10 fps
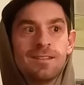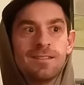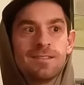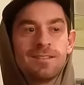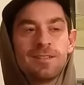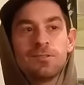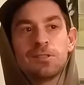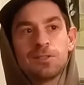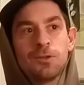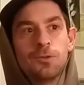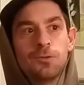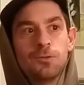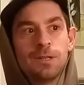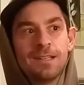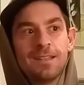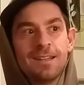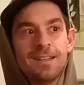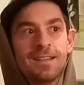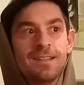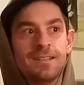It sounds so
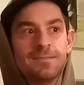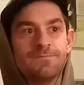kind